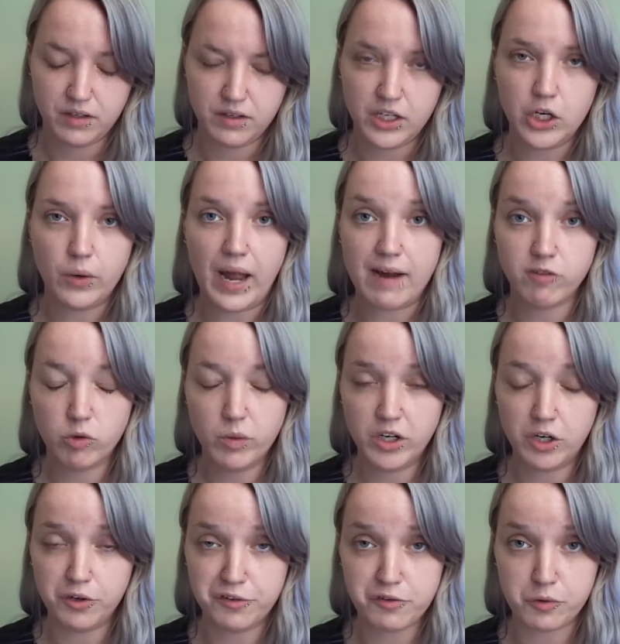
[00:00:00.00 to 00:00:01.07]
You know, everyone
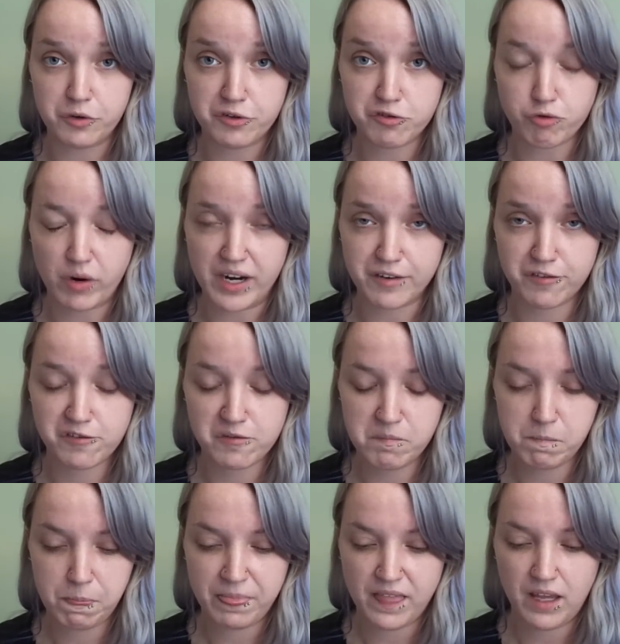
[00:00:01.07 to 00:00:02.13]
goes through stress,
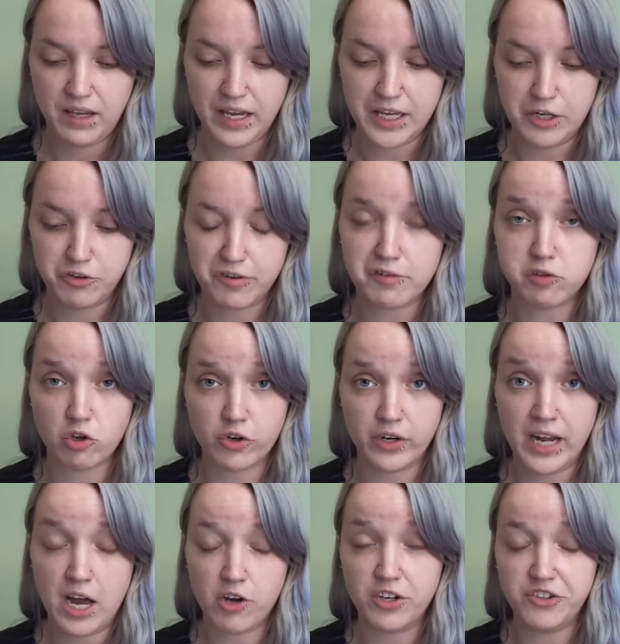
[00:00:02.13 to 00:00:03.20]
and it's just learning
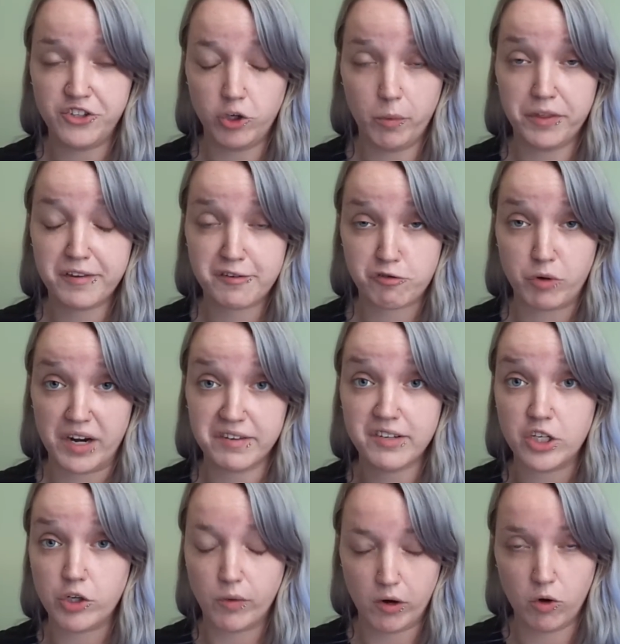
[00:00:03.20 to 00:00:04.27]
how to deal with stress
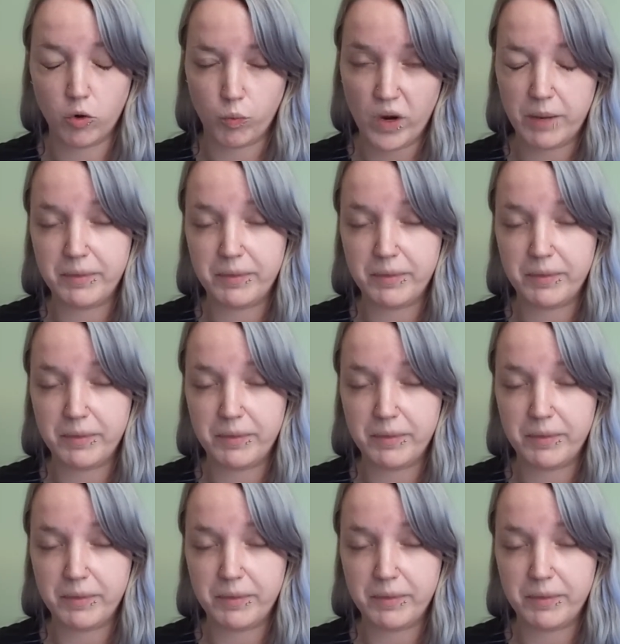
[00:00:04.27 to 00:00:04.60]
in your own way,